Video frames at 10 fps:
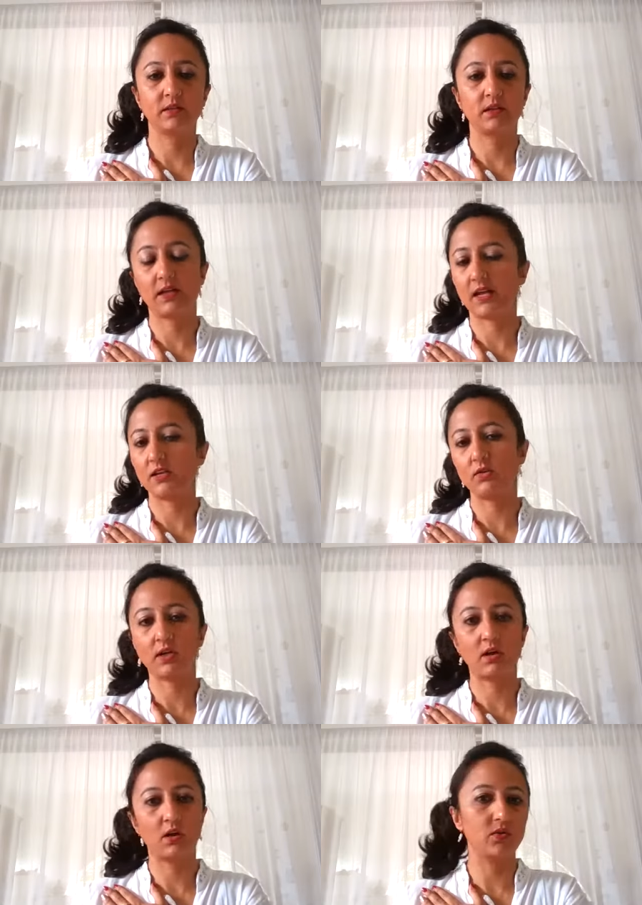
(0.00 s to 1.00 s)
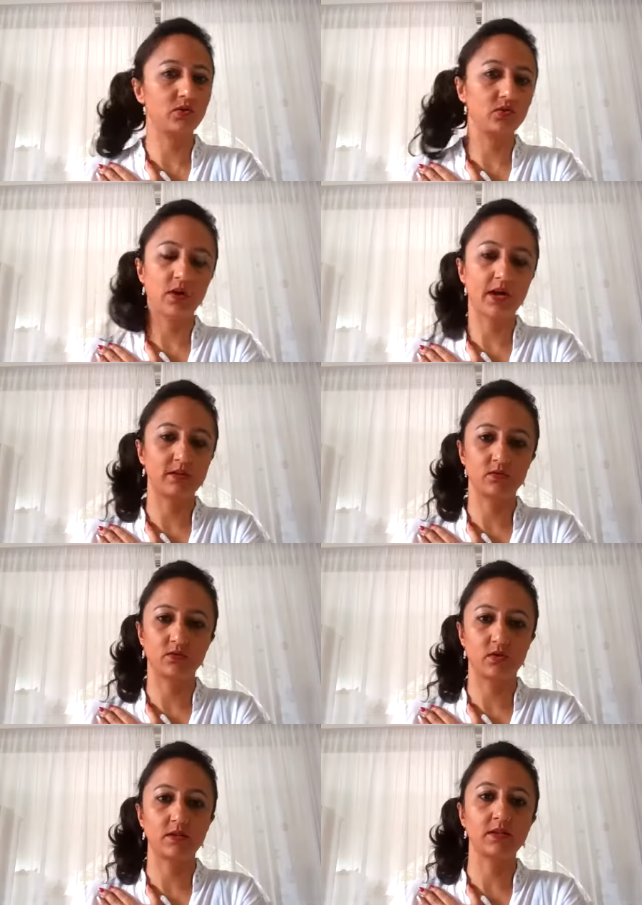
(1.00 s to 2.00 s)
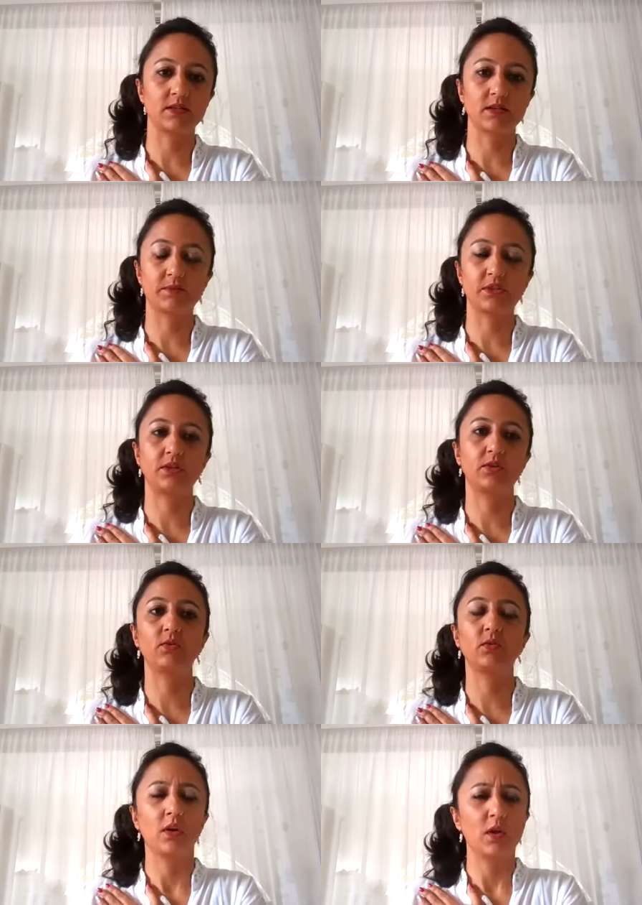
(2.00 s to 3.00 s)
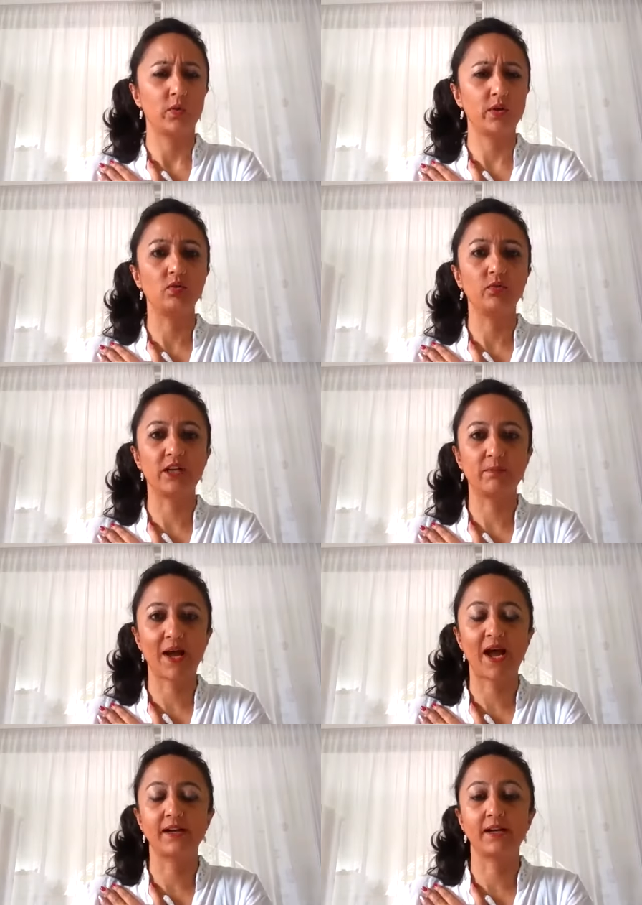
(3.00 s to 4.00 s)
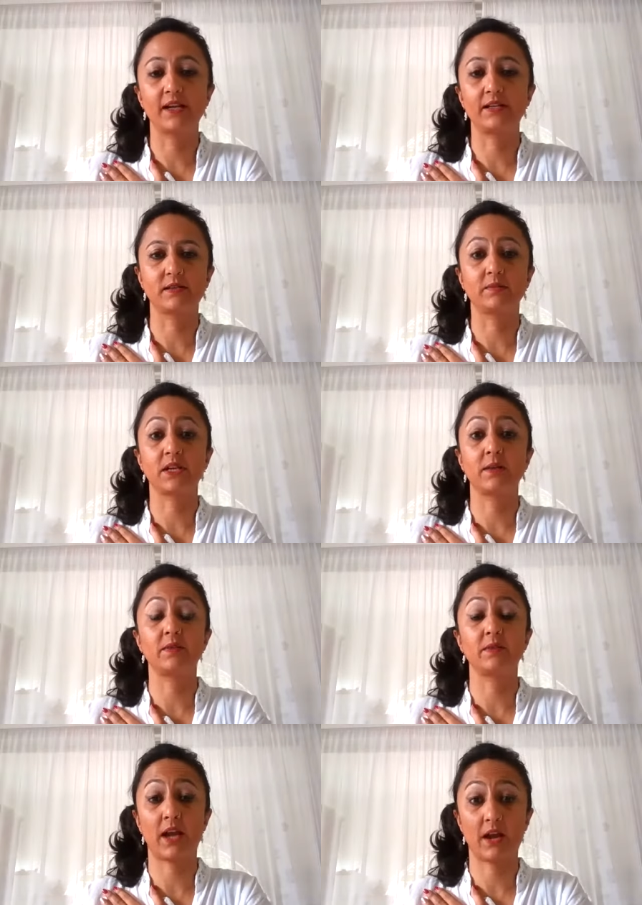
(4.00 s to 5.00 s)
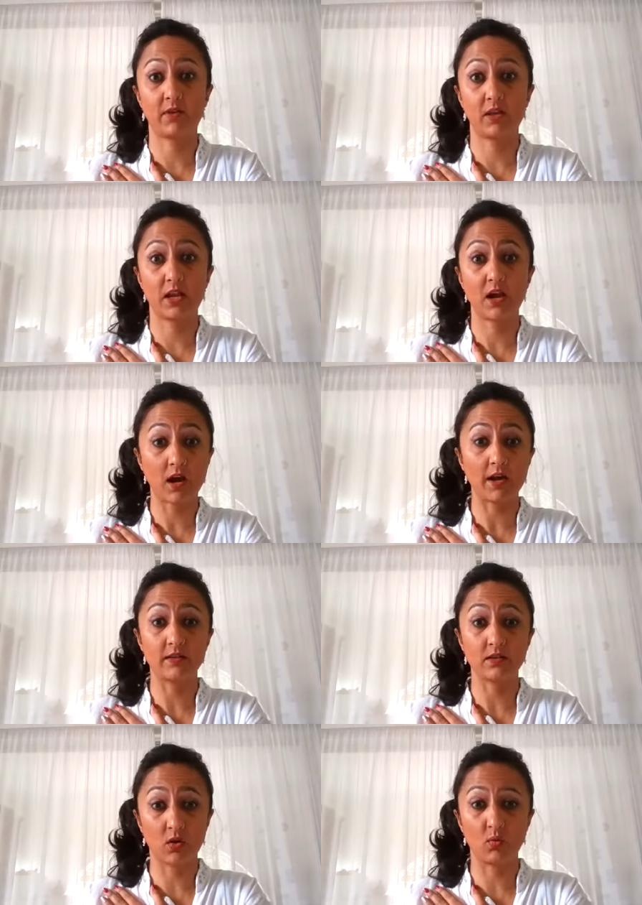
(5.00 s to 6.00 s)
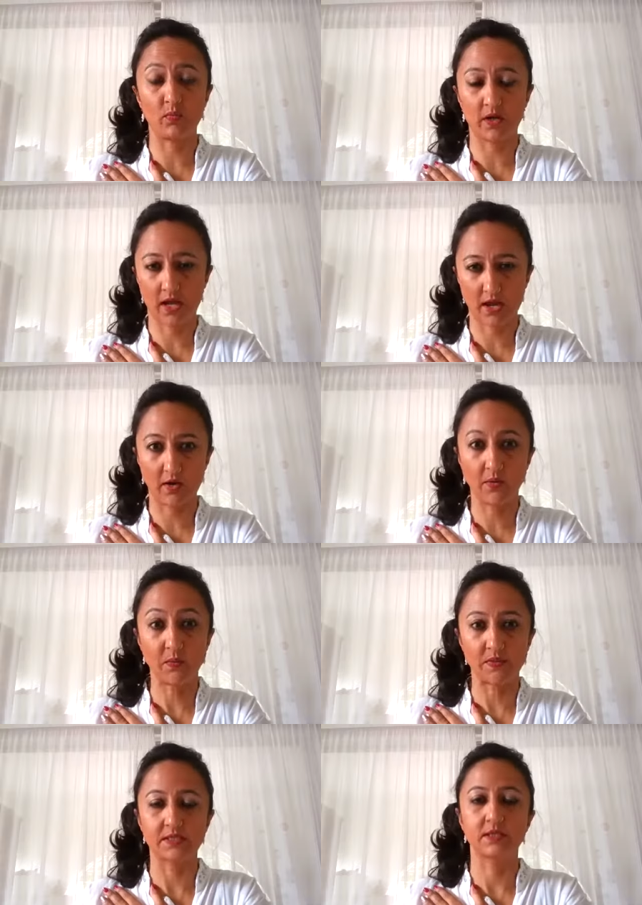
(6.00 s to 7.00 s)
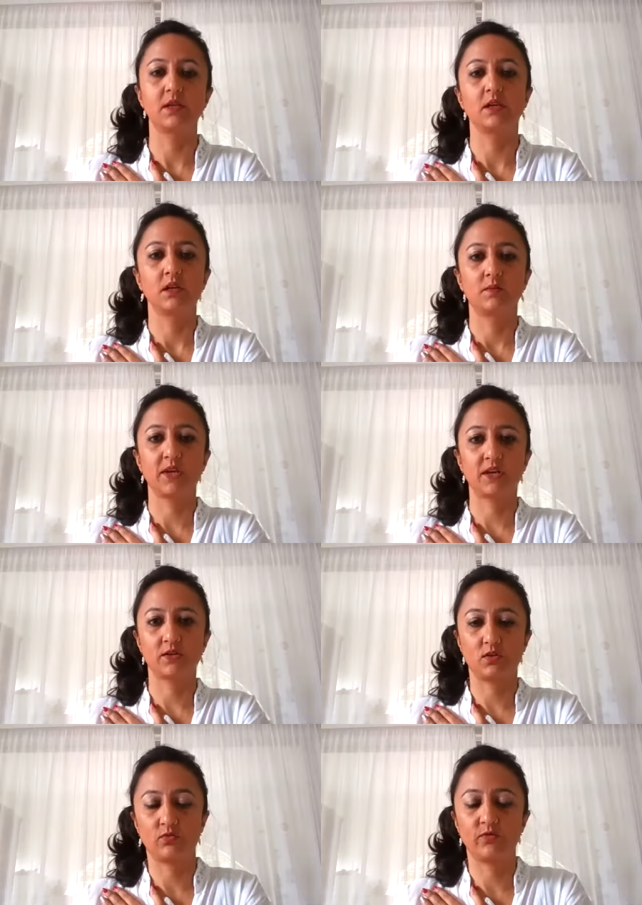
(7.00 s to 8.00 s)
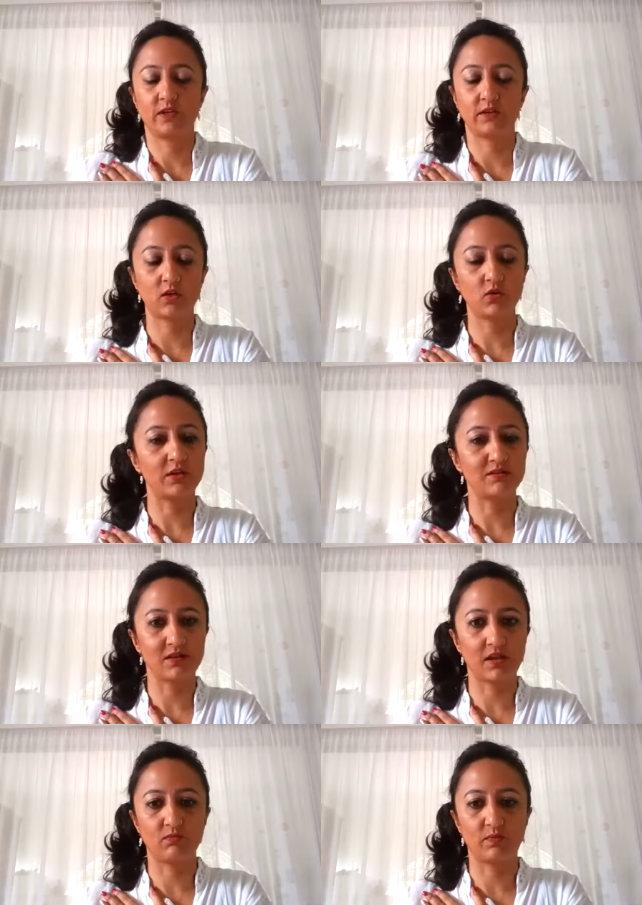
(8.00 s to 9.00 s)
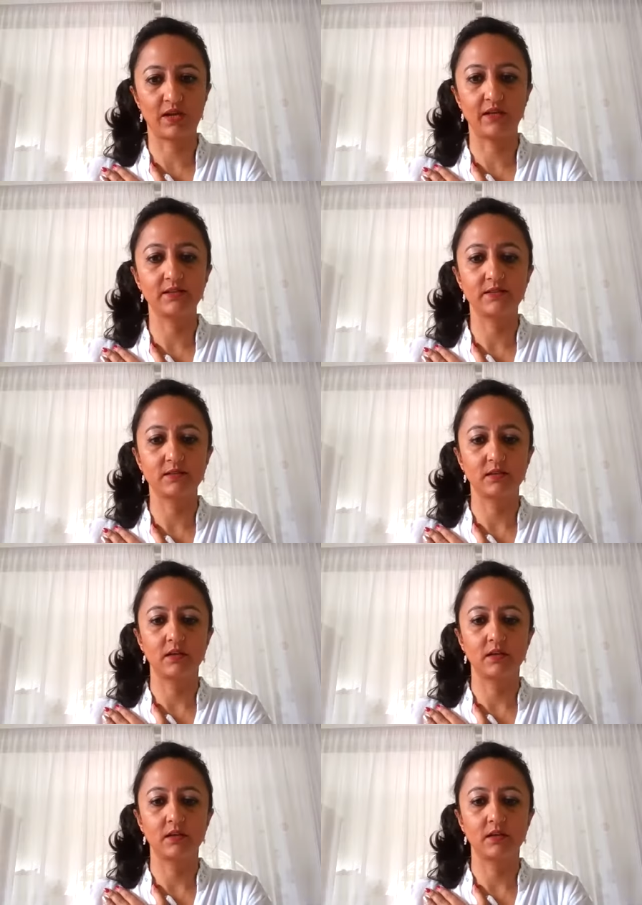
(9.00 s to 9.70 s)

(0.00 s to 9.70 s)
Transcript: Again, you can close your eyes or not. It's up to you. When you're feeling panicky, sometimes having the eyes open helps because you feel that you're in a safe place.